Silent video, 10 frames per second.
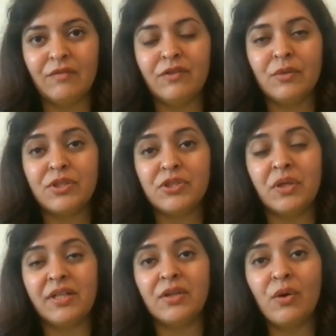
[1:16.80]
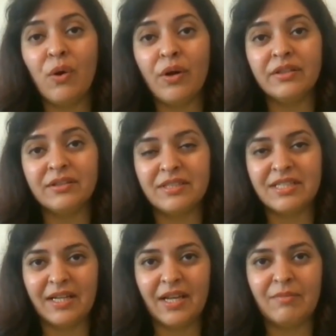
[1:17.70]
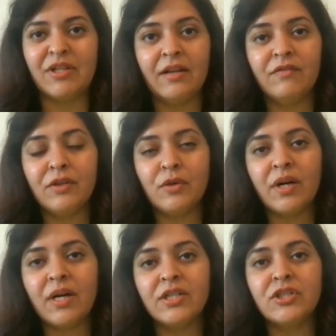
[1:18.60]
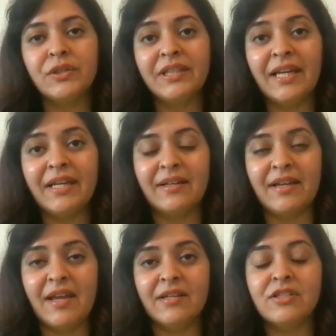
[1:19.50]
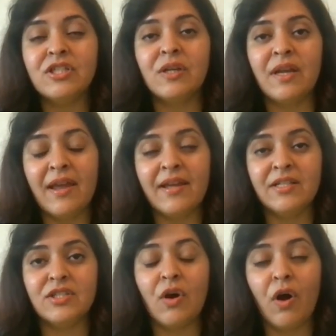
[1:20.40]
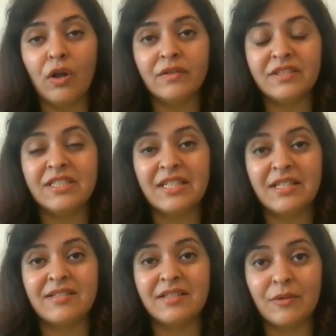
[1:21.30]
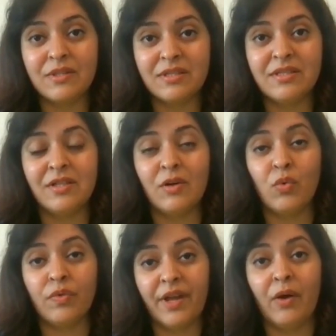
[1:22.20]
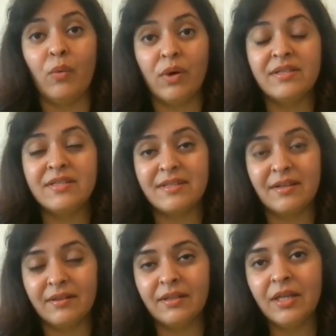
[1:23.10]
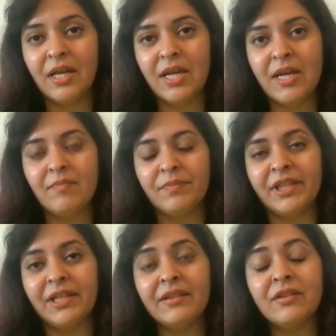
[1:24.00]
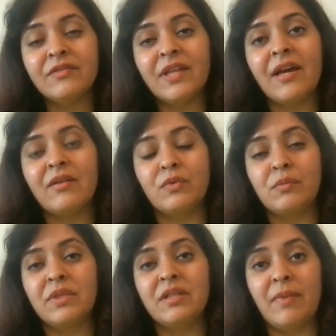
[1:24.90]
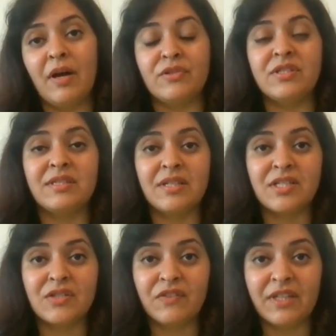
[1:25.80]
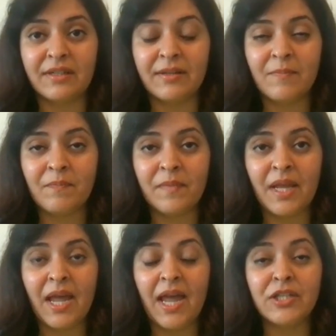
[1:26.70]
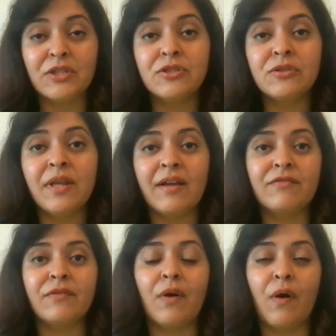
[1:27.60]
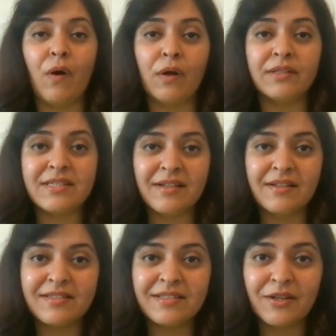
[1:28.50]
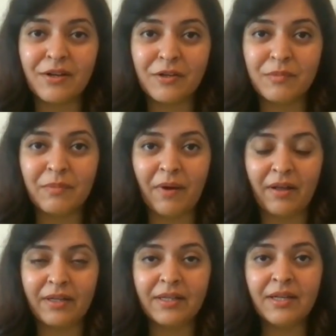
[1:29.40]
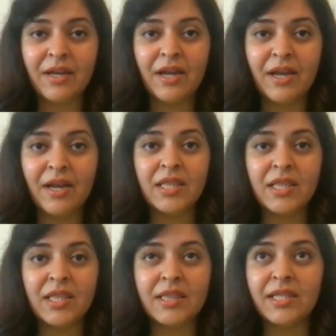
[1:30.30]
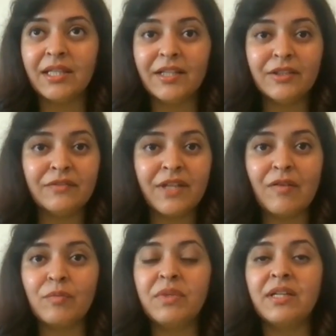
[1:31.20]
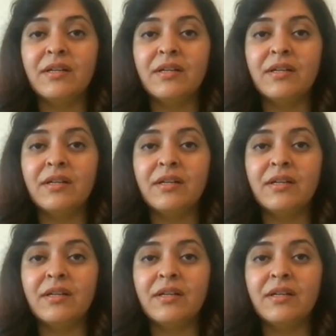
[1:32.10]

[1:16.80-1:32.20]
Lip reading: if you were to uncoil the DNA, and if you were to lay it end to end, all of the DNA sequences in that one cell, the length of that would be about 6 feet. And you do that for all the cells in your human body, the length of that would be